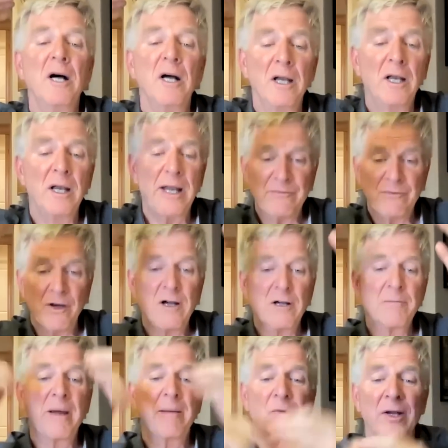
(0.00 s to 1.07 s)
a
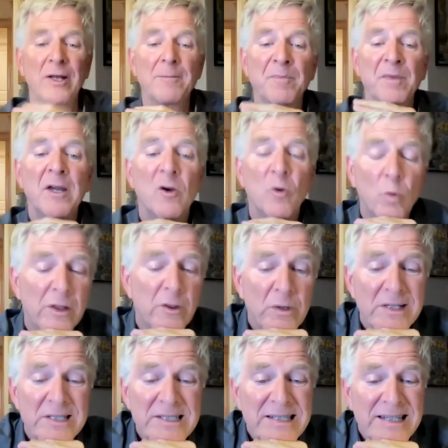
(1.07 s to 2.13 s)
lifelong memory, whether
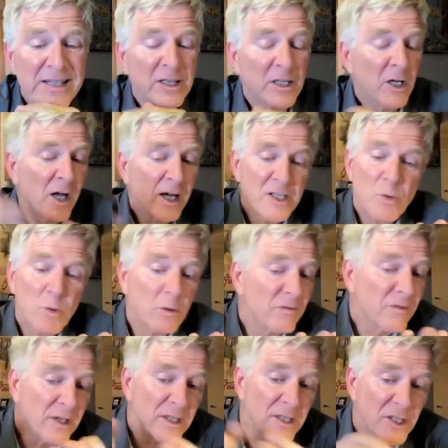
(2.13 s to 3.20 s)
it's in the
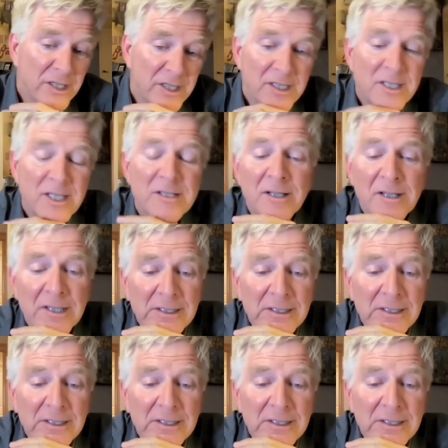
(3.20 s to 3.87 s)
Cotswold villages,